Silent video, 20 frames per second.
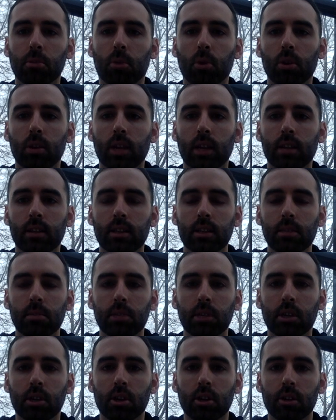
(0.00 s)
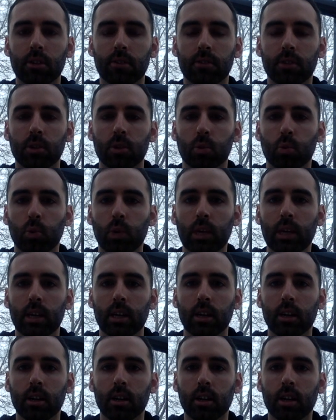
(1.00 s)
more likely to be hurt if you're
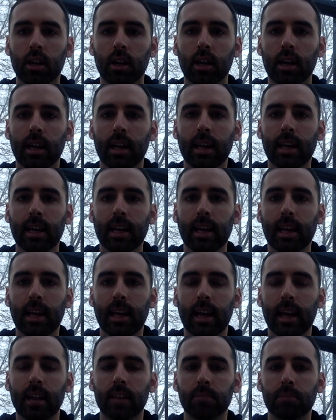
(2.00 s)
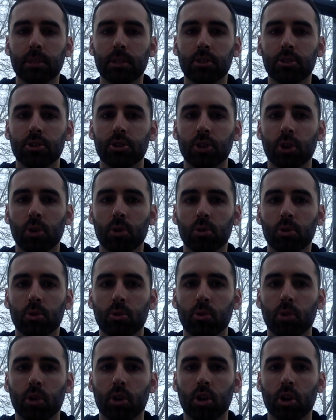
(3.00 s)
weaker, has been shown
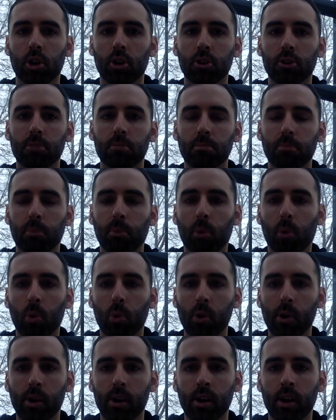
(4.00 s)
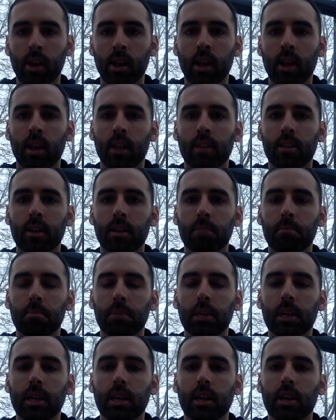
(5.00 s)
to occur more than
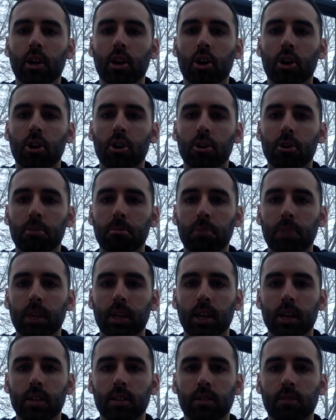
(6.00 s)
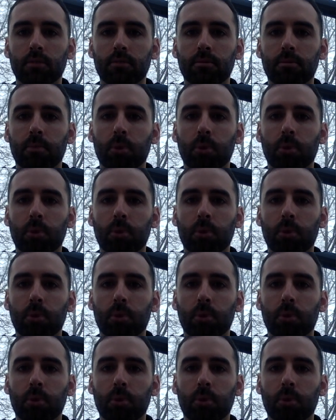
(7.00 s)
being hurt because of